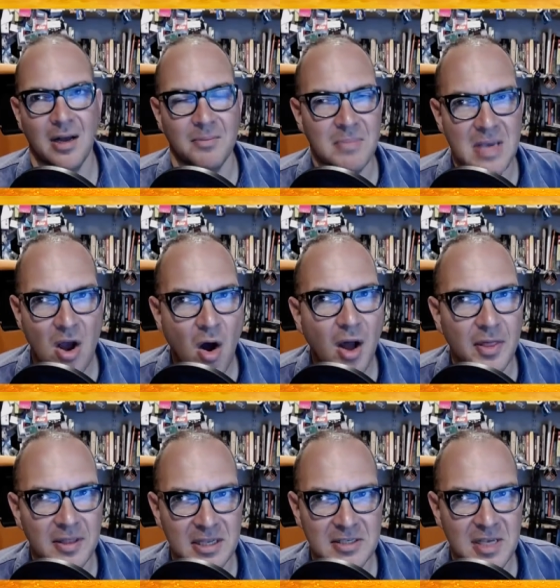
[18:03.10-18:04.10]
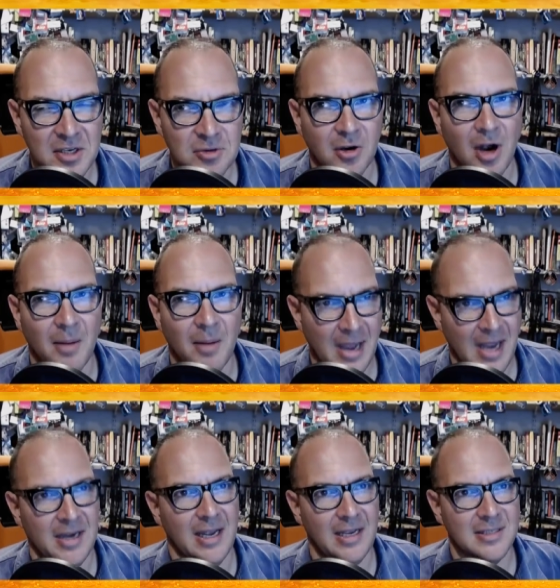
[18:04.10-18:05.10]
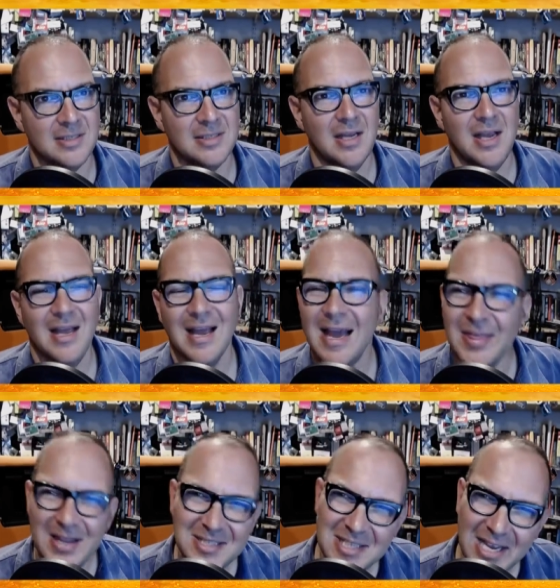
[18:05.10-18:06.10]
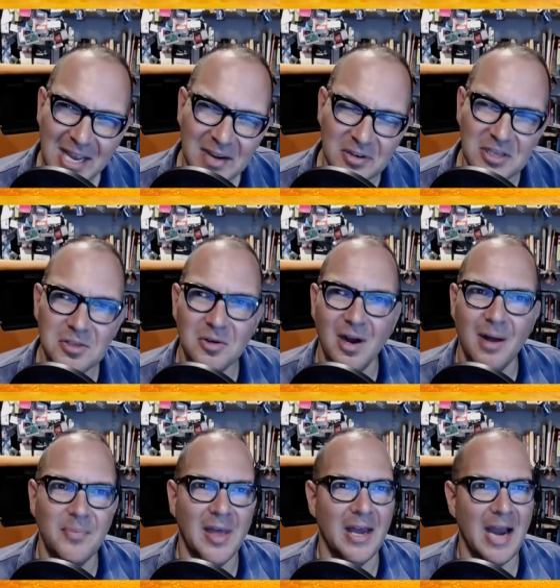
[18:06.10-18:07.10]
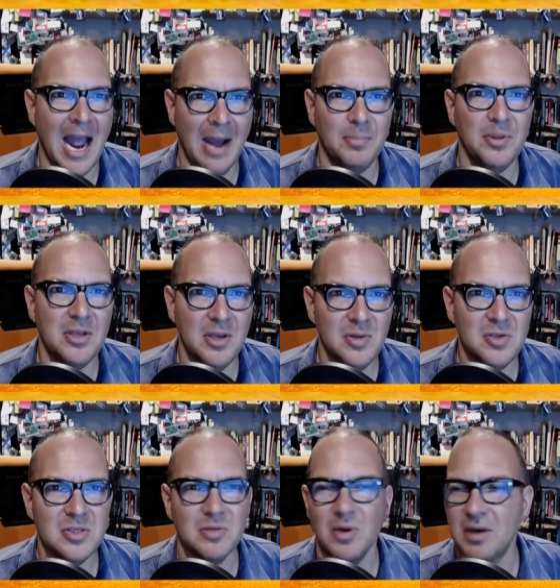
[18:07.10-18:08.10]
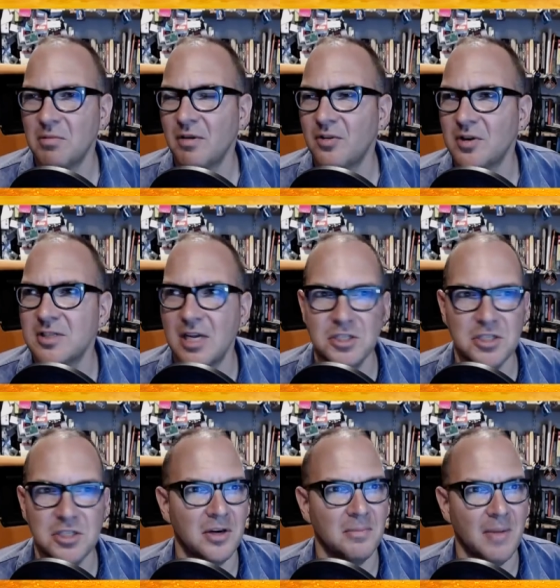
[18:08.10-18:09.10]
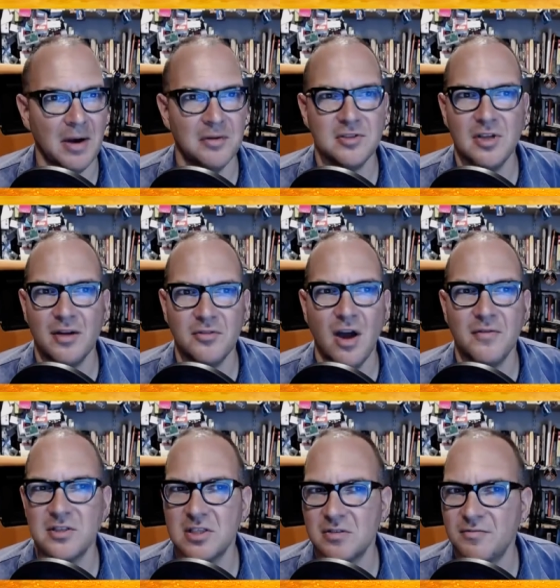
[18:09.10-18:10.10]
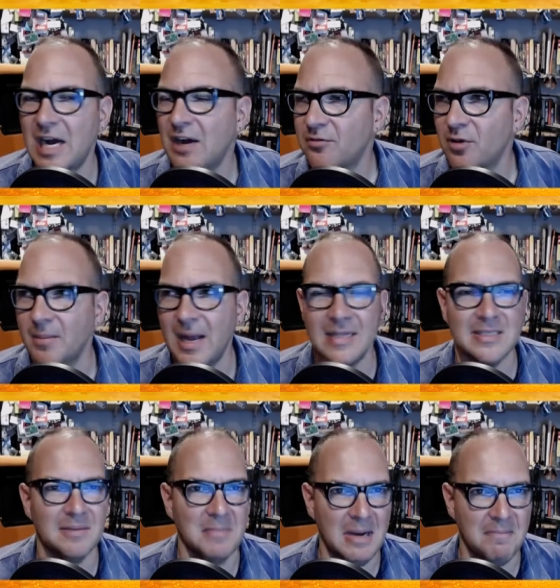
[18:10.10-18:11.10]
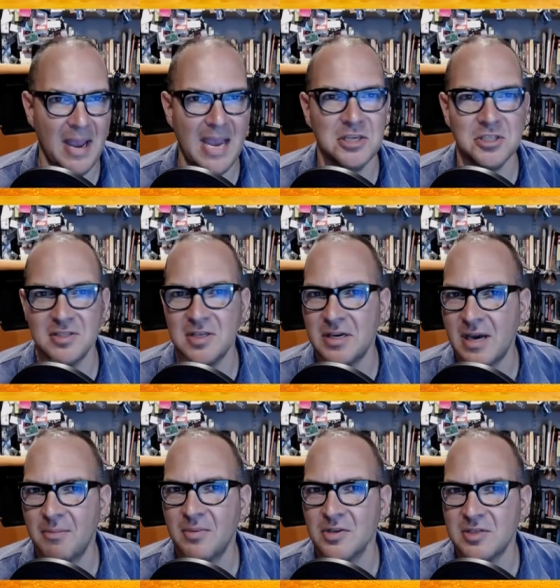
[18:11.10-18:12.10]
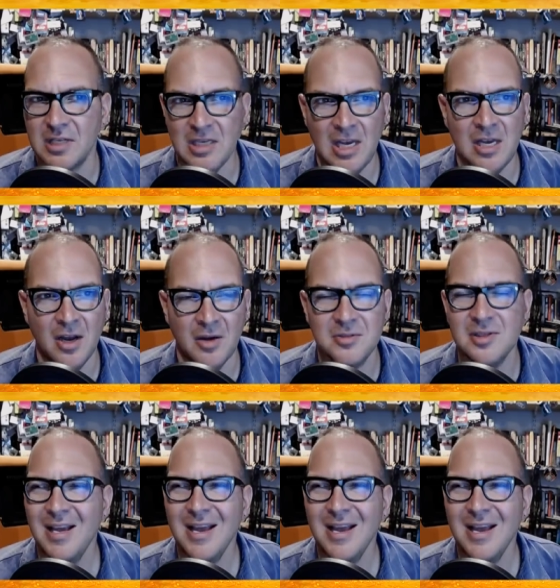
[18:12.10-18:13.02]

beyond these interop mandates, and that's the kind of interop that Apple used when it reverse-engineered Microsoft Office's file formats and made Pages and Numbers and Keynotes.